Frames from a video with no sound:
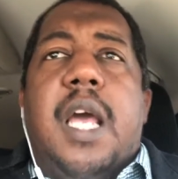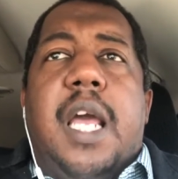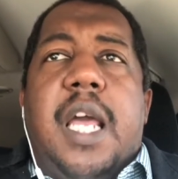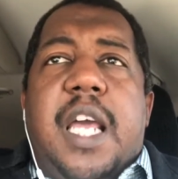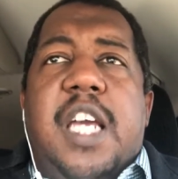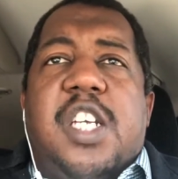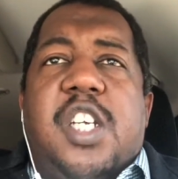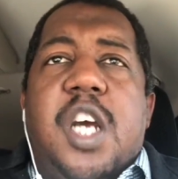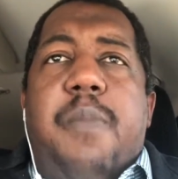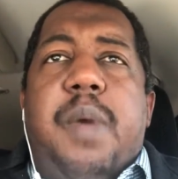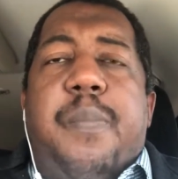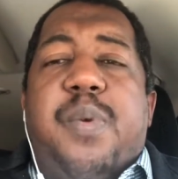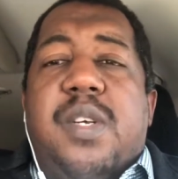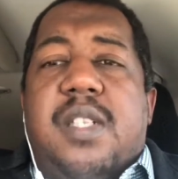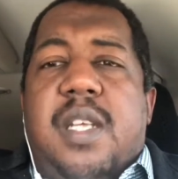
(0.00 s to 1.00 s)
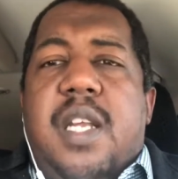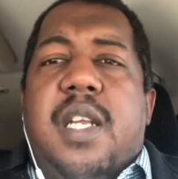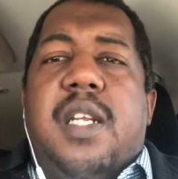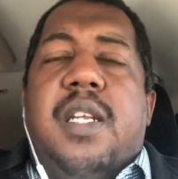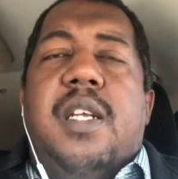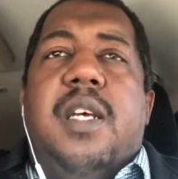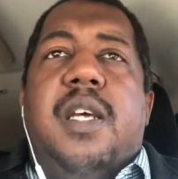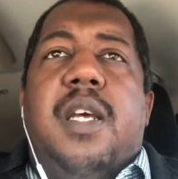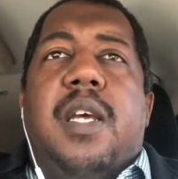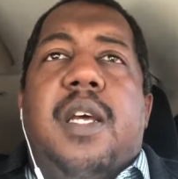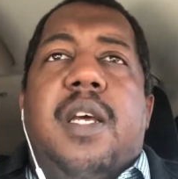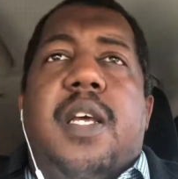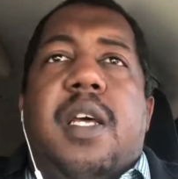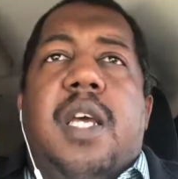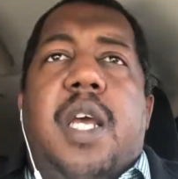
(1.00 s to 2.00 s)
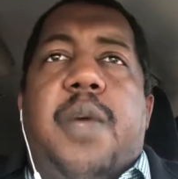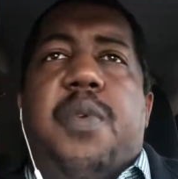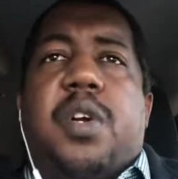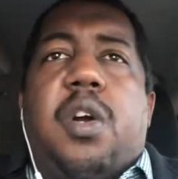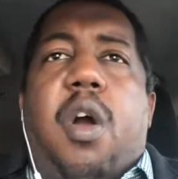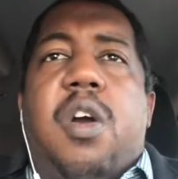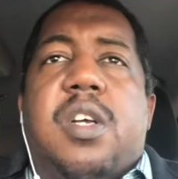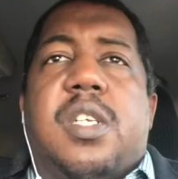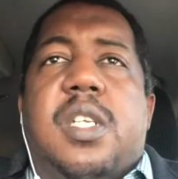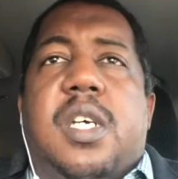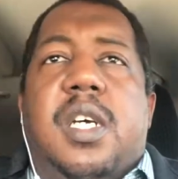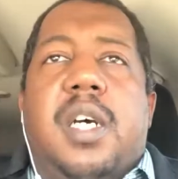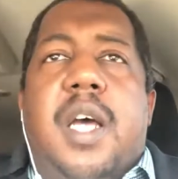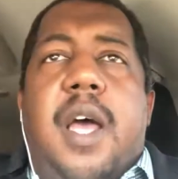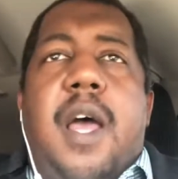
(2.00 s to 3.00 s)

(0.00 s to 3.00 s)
it should be presented in regards to